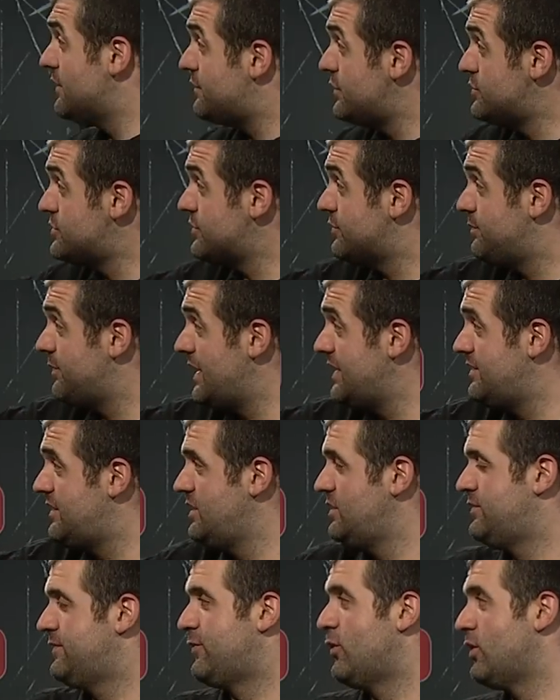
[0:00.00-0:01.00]
you just made
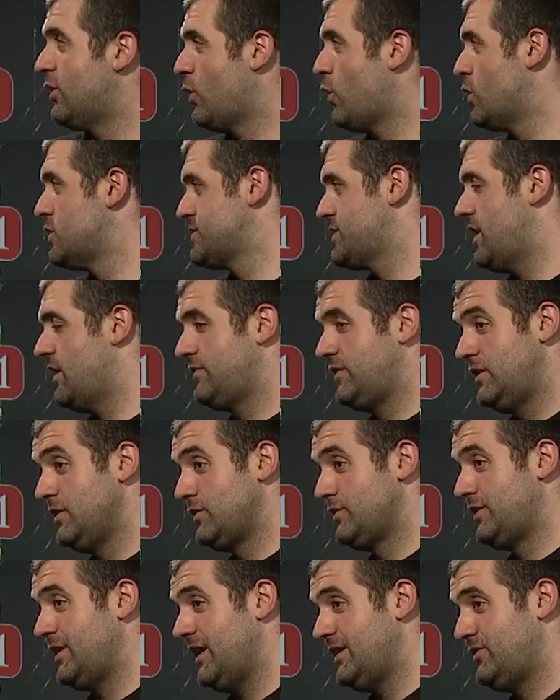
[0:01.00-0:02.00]
these 4 Orzhov
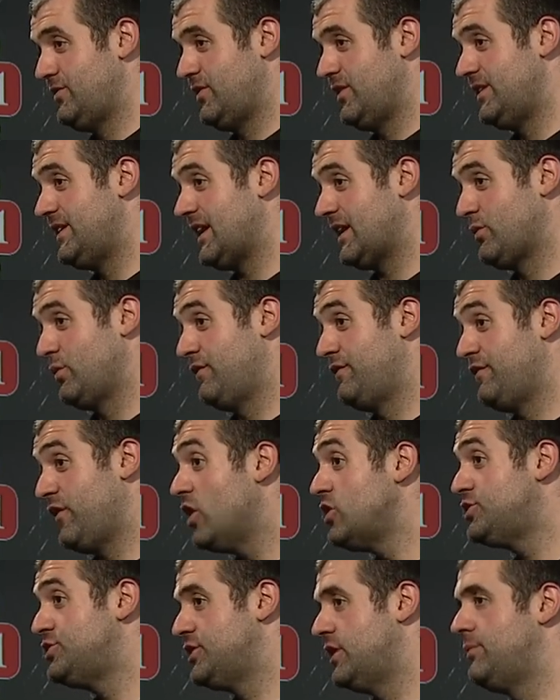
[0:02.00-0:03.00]
Guild Gates, the deck would
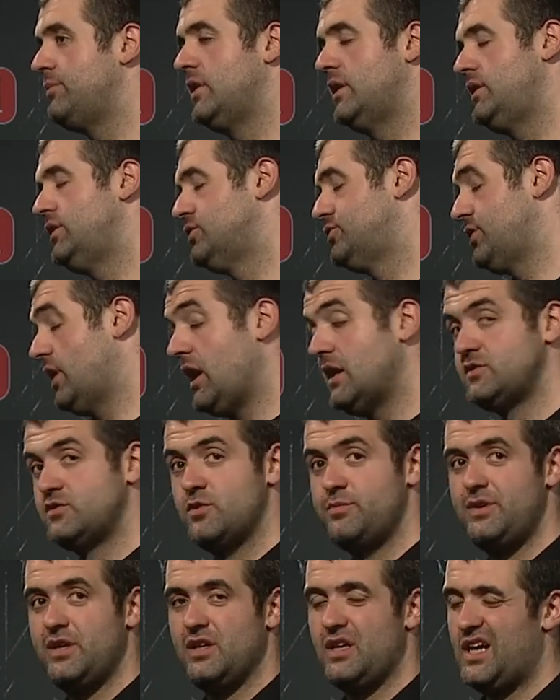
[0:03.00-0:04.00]
function, but your draws would
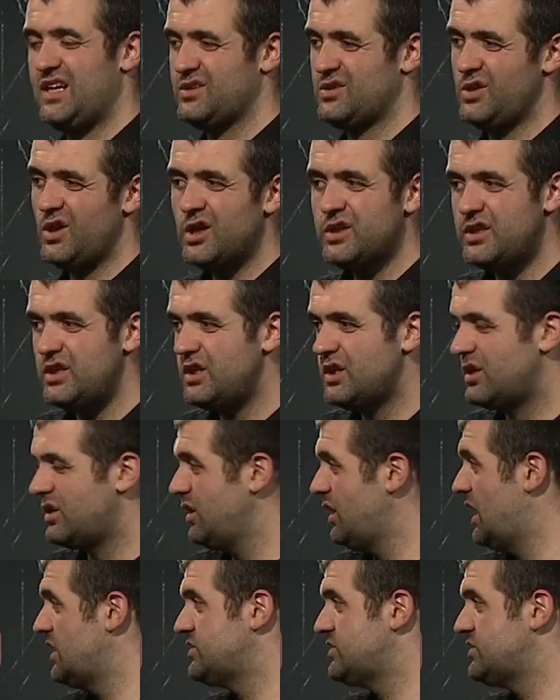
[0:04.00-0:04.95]
be a lot clunkier, a lot